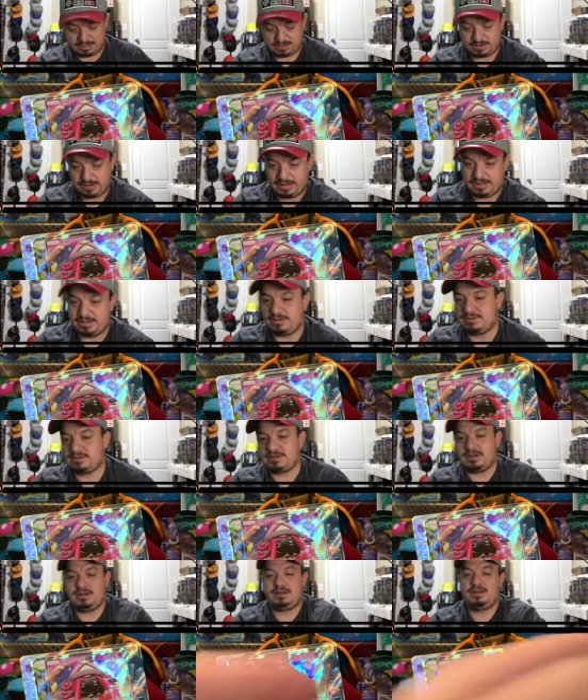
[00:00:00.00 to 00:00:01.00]
Green
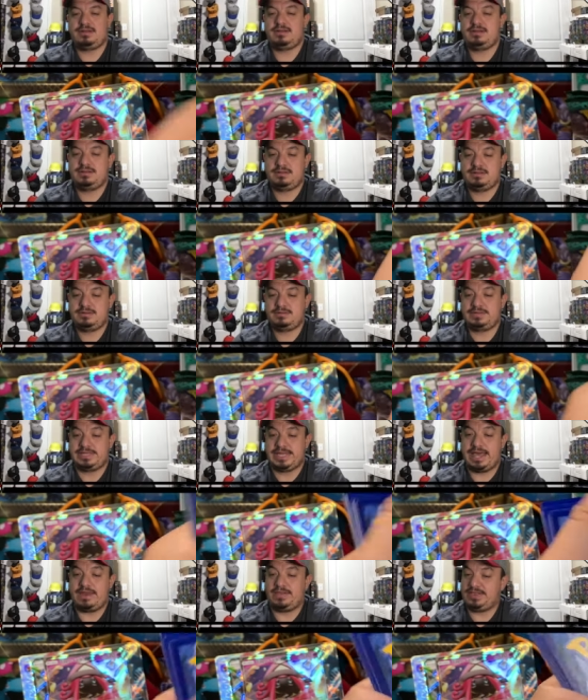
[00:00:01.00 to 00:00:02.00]
code card.
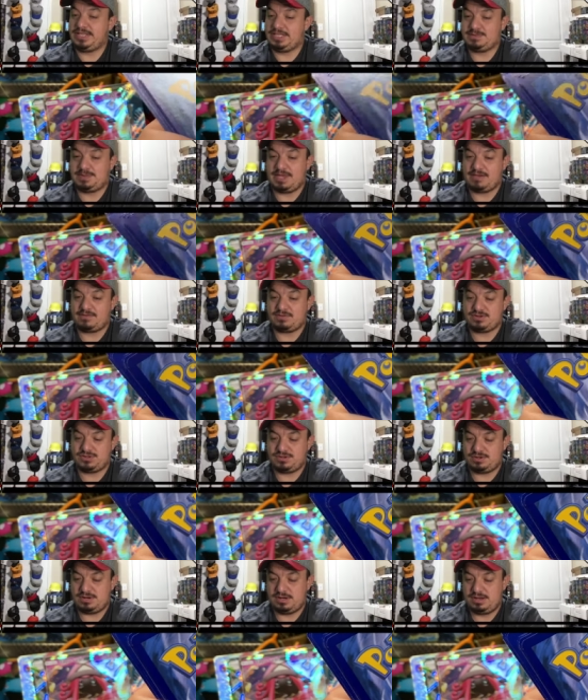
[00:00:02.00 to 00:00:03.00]
Not on this pack for
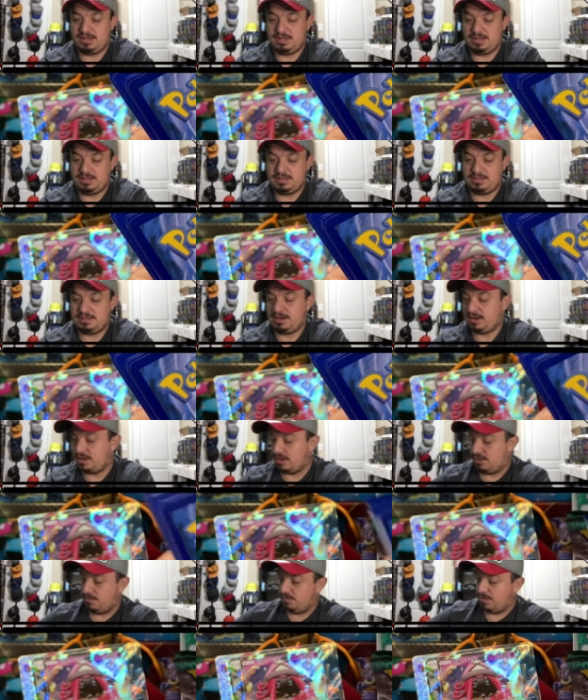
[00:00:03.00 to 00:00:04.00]
sure. There you
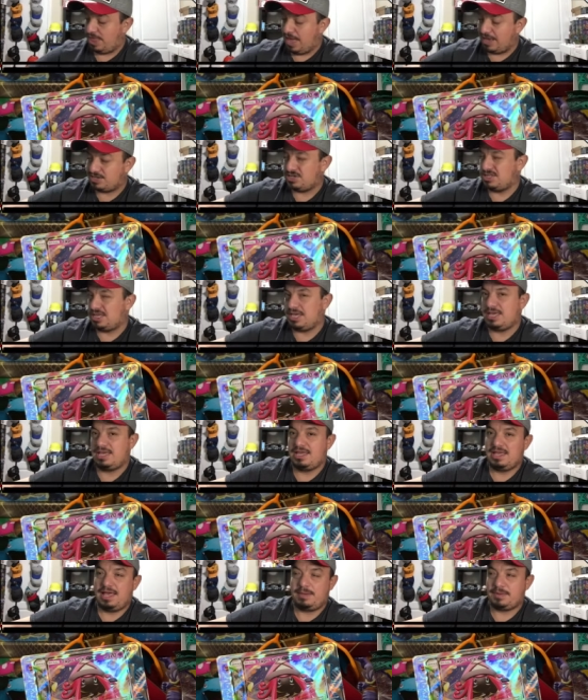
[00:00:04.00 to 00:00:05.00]
go. Well, actually,
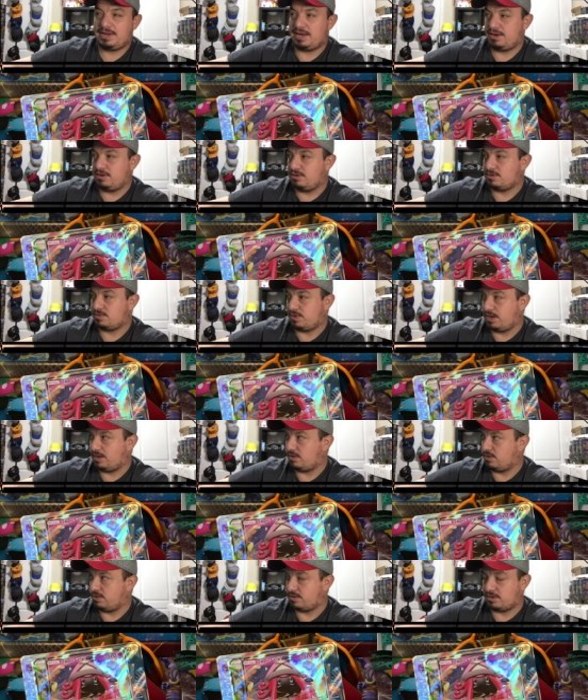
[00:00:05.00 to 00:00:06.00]
I mean, I know
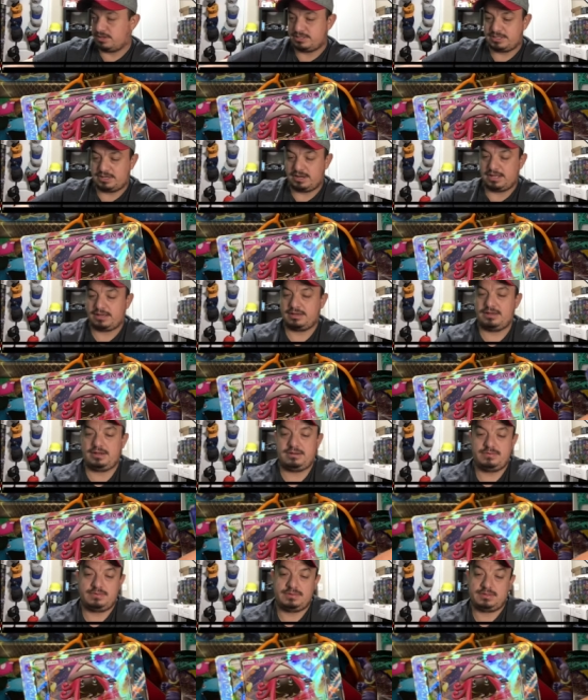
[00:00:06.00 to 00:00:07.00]
green code cards are not
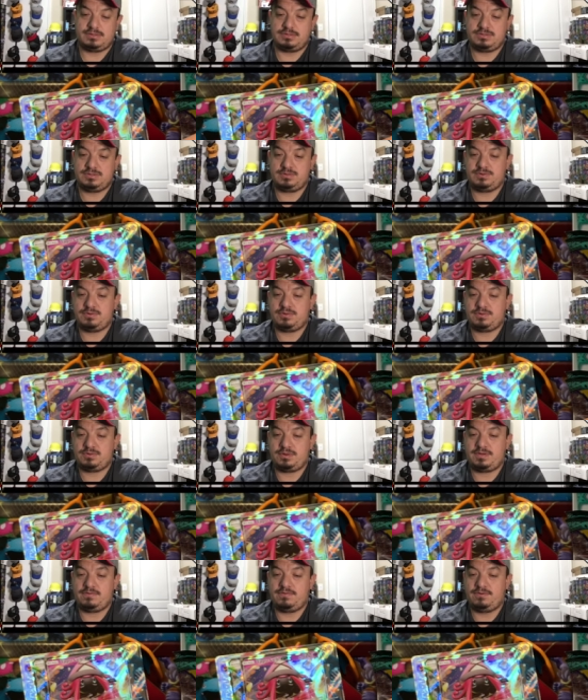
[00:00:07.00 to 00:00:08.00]
good. One, two,
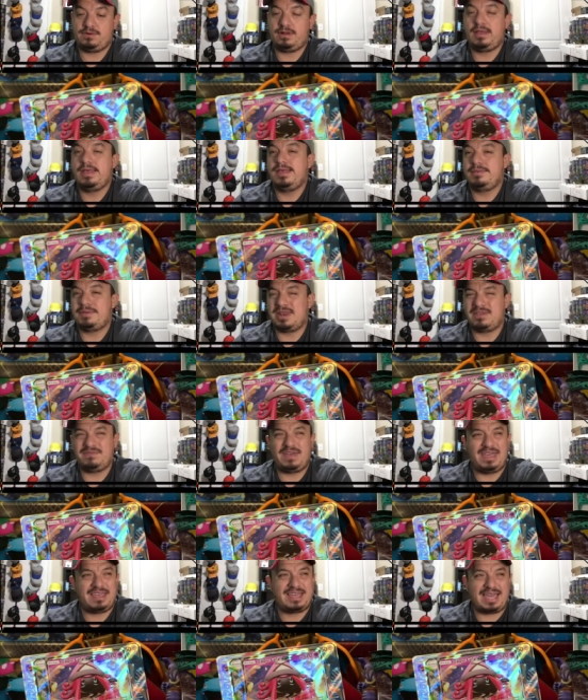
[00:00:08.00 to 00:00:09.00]
three, four. But
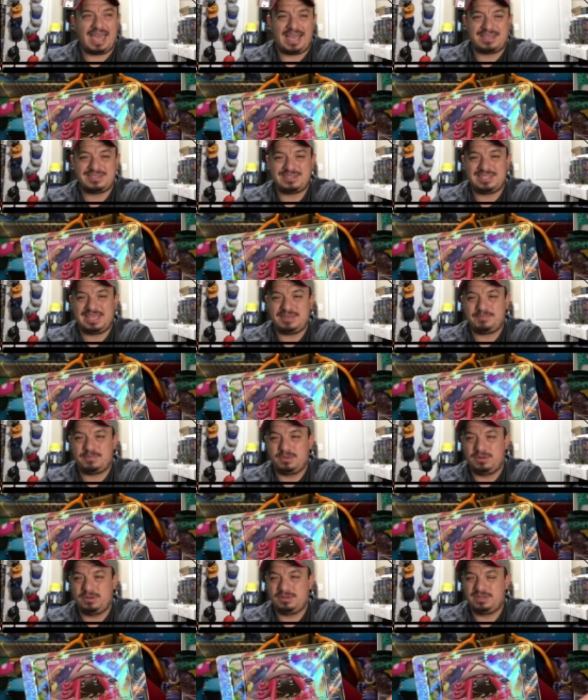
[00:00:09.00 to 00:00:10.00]
I've actually
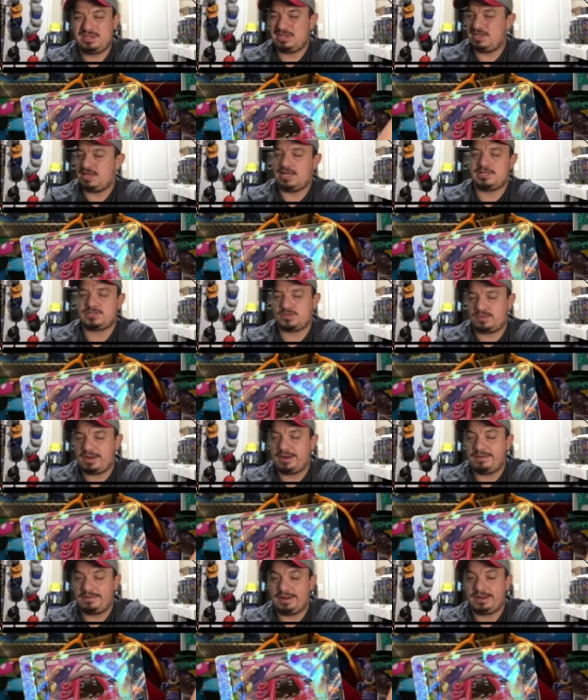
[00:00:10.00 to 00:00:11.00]
pulled it's
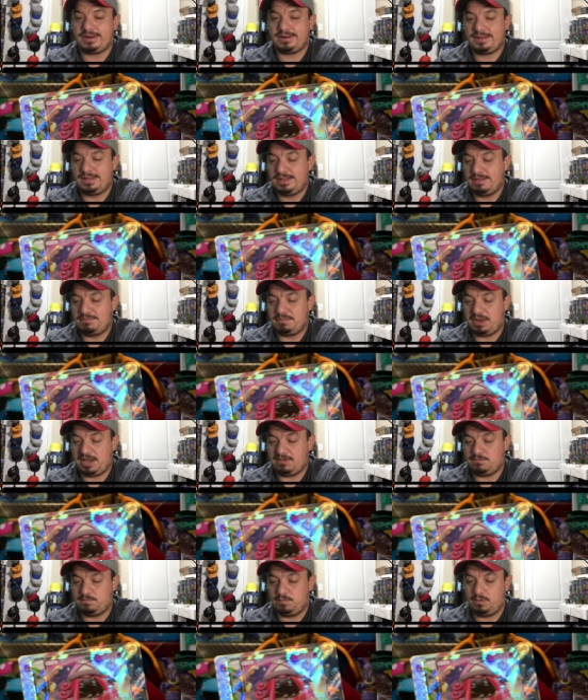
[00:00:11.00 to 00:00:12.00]
rare, right? But
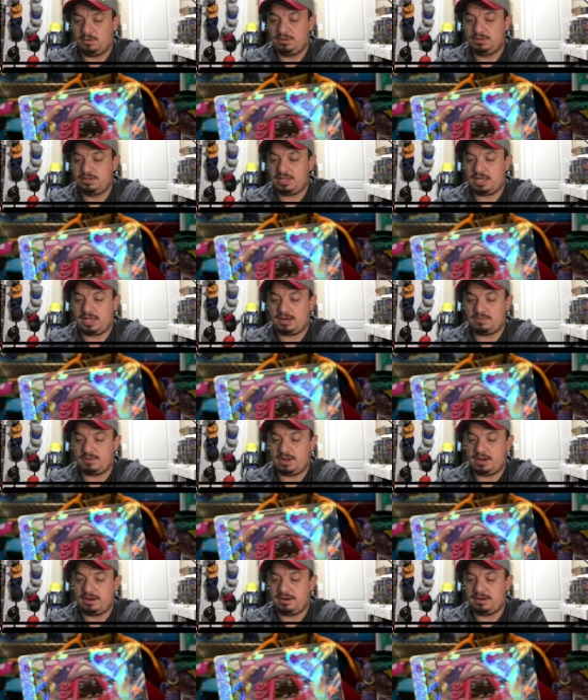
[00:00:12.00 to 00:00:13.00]
I've pulled a
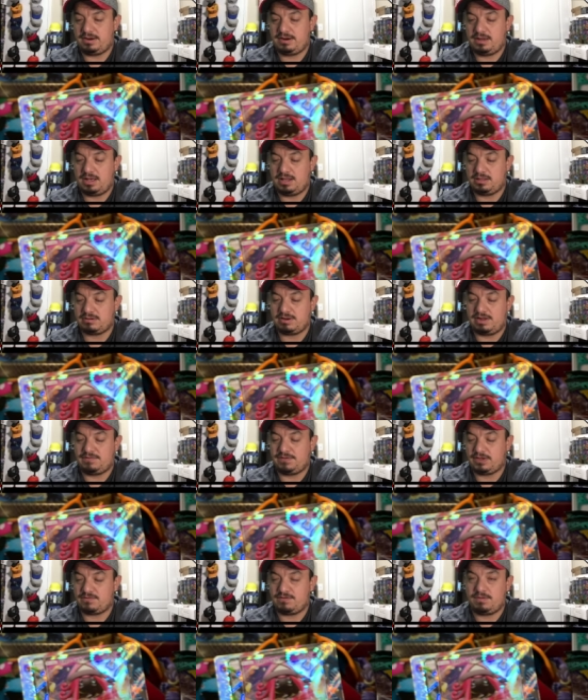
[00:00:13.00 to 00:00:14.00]
rare
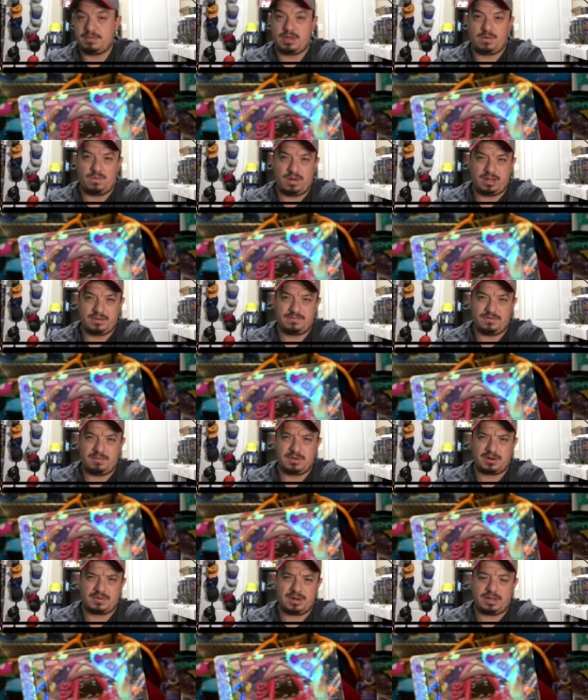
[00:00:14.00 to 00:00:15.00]
holographic from a white
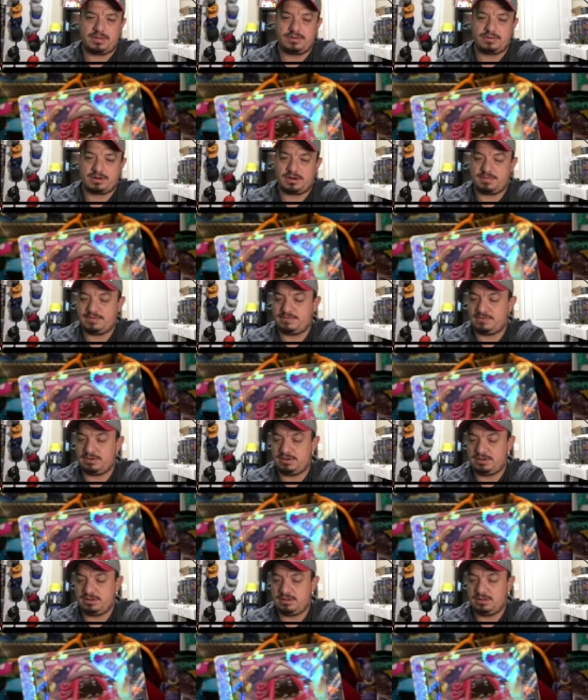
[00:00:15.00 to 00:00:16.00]
from a green code card before.